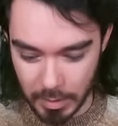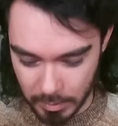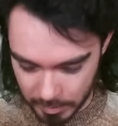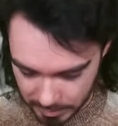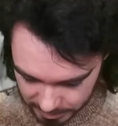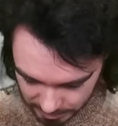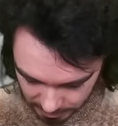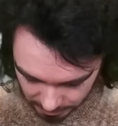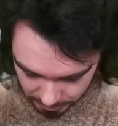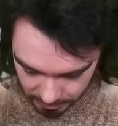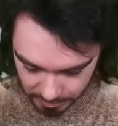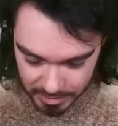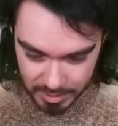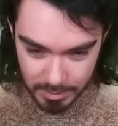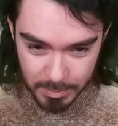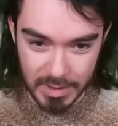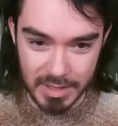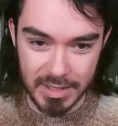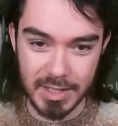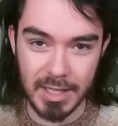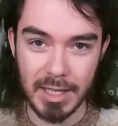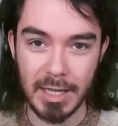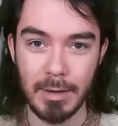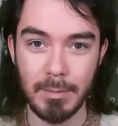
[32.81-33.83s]
Well, it's not
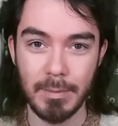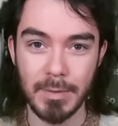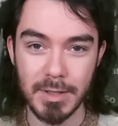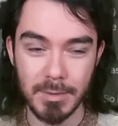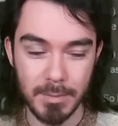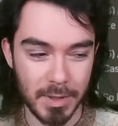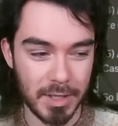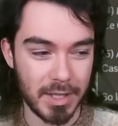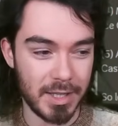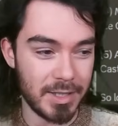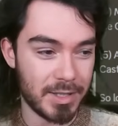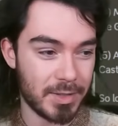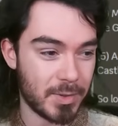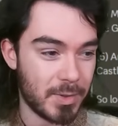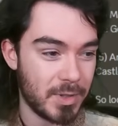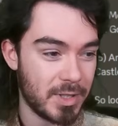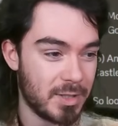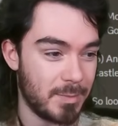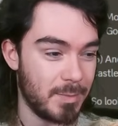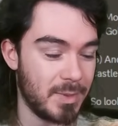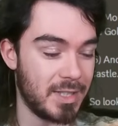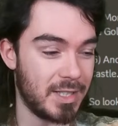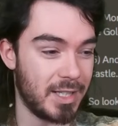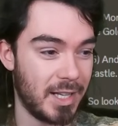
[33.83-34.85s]
Christmas themed, but it is
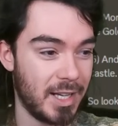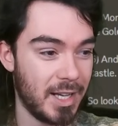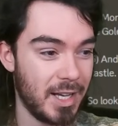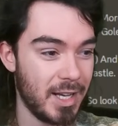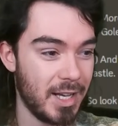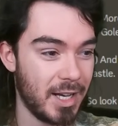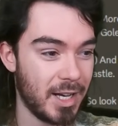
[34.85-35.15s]
Christmassy.